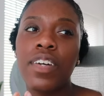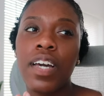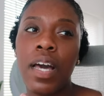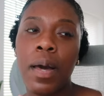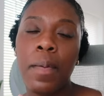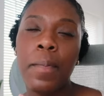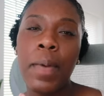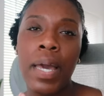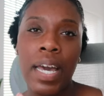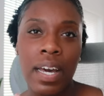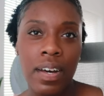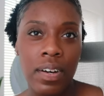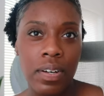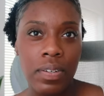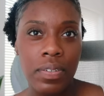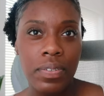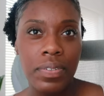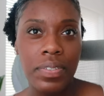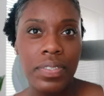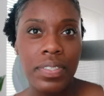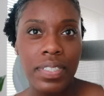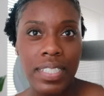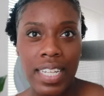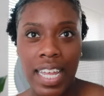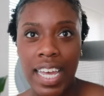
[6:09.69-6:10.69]
come
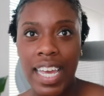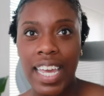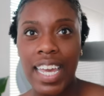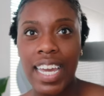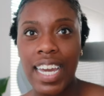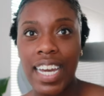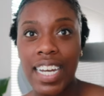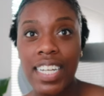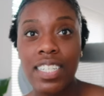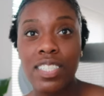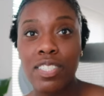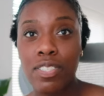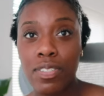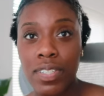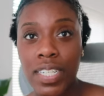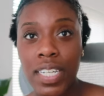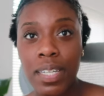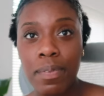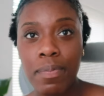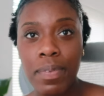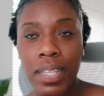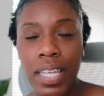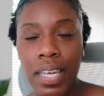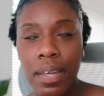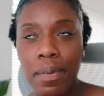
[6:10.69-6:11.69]
out like I
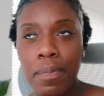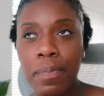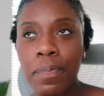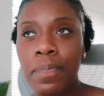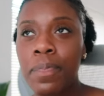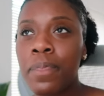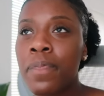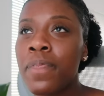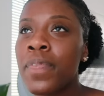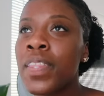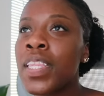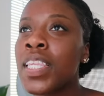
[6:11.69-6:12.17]
dreamed them.